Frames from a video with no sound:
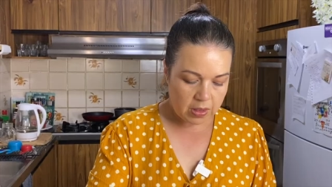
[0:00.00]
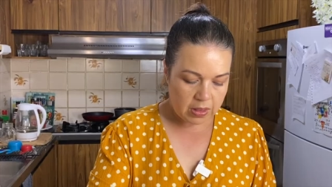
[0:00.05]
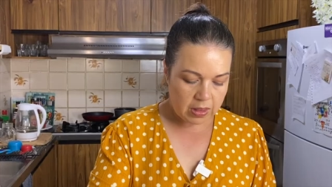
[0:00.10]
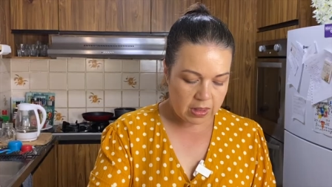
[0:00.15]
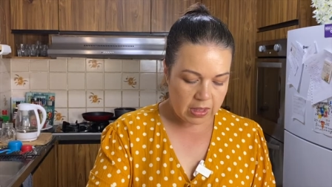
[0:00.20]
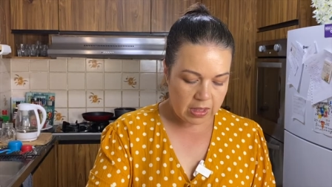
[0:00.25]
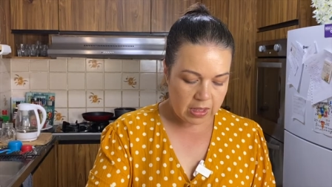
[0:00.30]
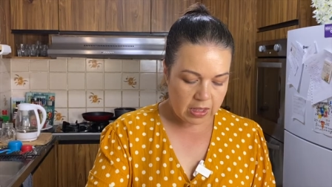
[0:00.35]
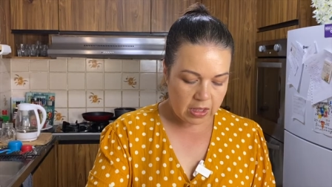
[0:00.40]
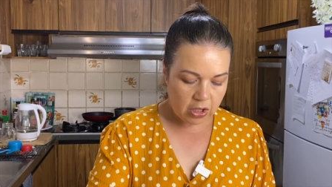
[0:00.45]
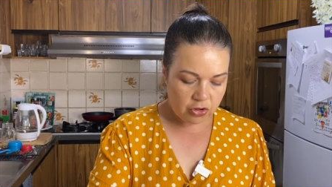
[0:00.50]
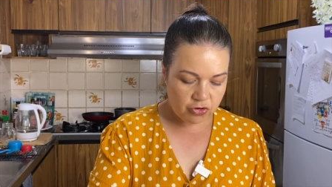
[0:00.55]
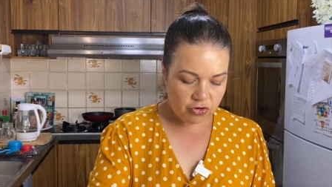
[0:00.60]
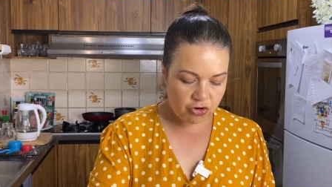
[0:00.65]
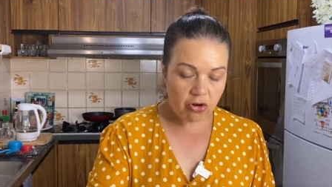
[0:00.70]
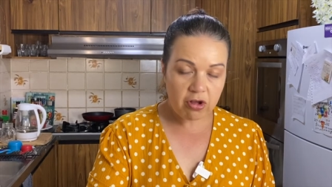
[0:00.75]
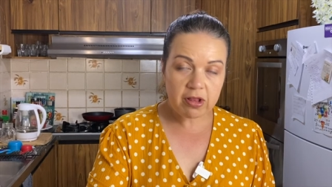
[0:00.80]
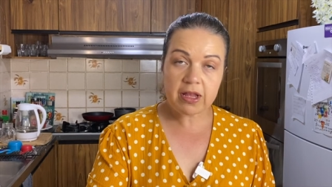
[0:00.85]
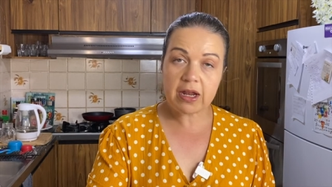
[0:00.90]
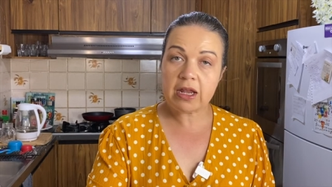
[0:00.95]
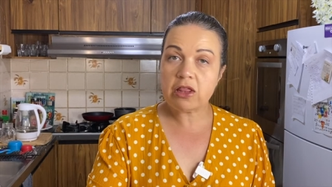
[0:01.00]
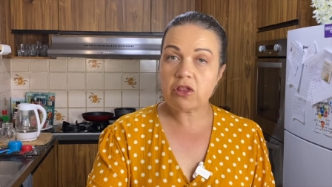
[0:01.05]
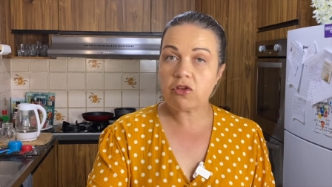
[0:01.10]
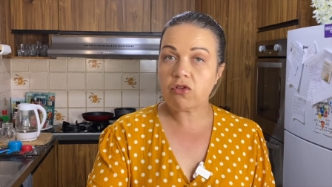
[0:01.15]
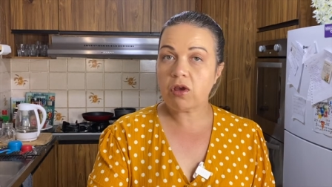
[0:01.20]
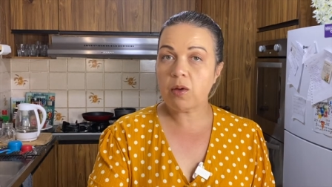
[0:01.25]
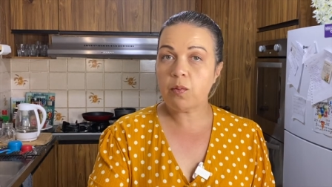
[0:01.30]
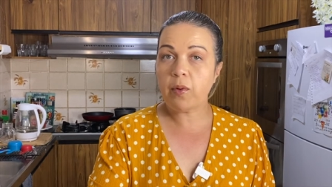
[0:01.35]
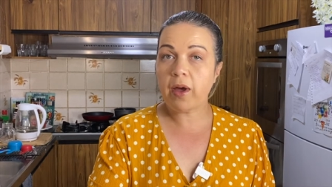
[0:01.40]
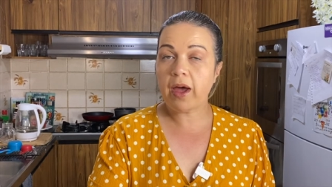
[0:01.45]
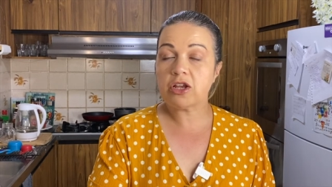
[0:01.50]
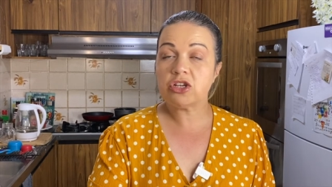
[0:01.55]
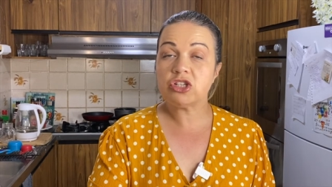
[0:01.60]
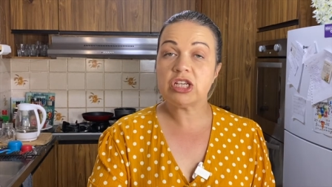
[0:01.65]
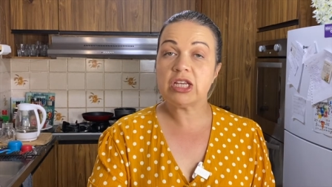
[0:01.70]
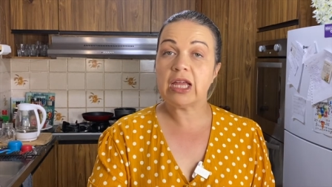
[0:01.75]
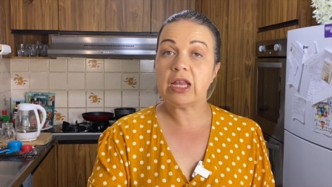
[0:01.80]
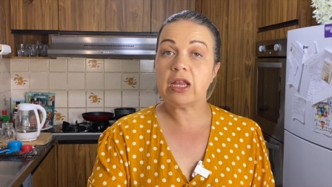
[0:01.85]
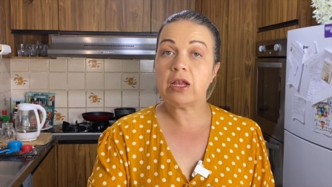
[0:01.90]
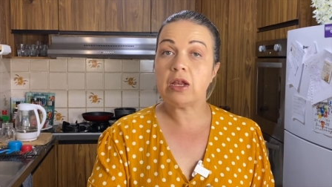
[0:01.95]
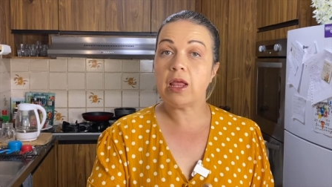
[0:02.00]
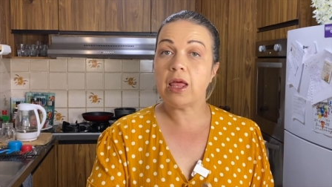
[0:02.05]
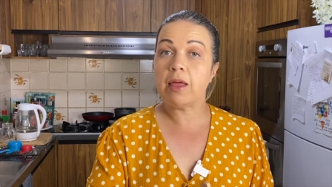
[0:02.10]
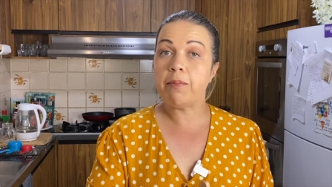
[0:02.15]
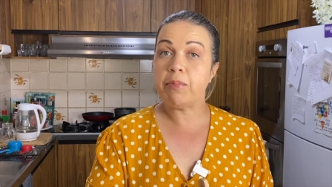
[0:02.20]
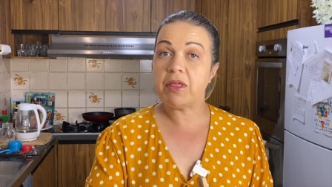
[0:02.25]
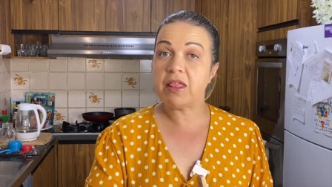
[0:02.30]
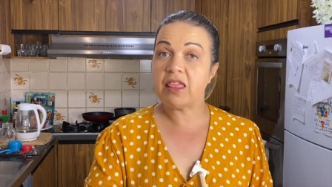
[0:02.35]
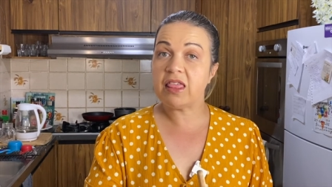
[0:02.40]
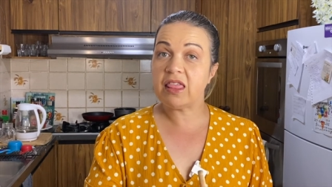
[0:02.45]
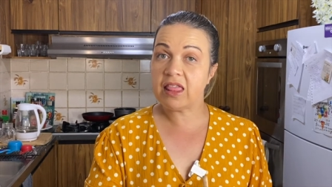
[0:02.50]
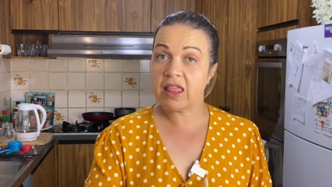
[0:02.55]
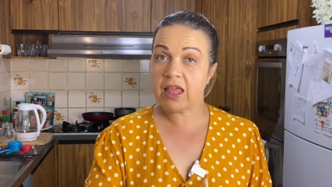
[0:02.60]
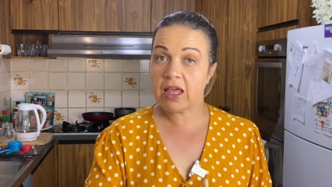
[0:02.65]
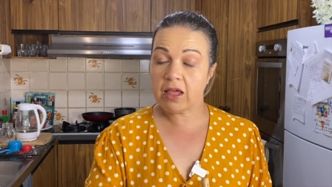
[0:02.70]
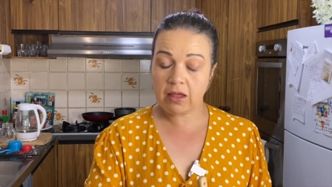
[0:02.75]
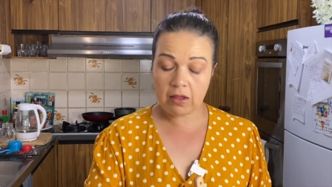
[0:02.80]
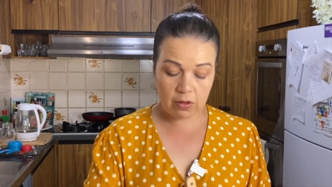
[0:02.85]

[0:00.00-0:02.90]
the chocolate and the cream were actually getting a bit thick